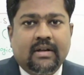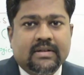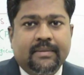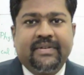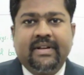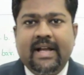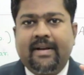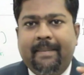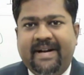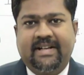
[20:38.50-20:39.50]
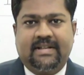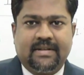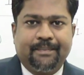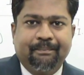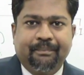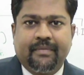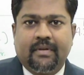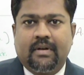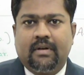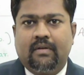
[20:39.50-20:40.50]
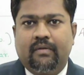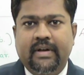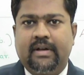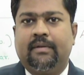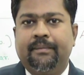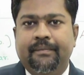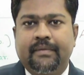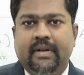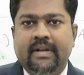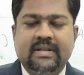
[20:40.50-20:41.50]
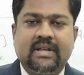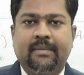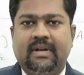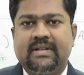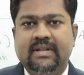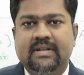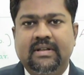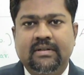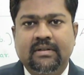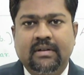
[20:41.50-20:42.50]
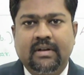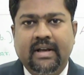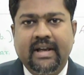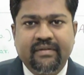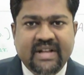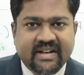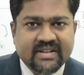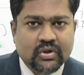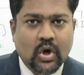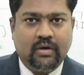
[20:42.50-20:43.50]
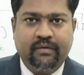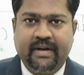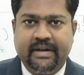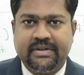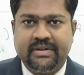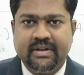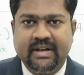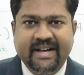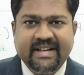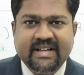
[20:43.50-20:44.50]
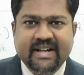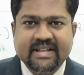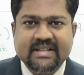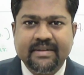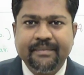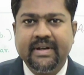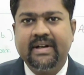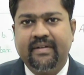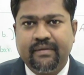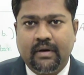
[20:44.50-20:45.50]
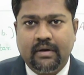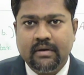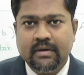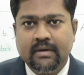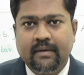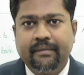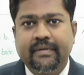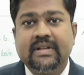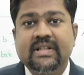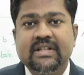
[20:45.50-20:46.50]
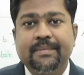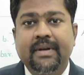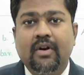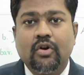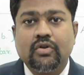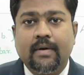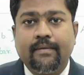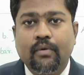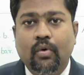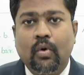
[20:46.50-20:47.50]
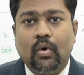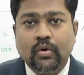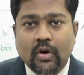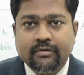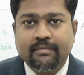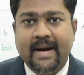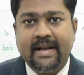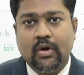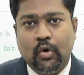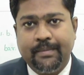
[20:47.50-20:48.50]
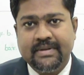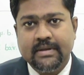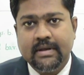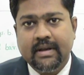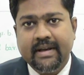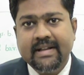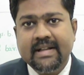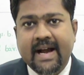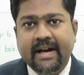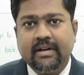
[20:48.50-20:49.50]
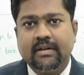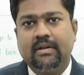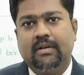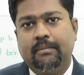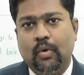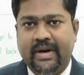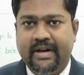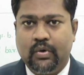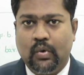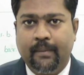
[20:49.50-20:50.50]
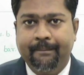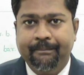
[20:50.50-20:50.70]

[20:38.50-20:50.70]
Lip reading: something like patties, where in summer season, if that is not fresh, it tastes something different. This is because of growth of microbes in that potato.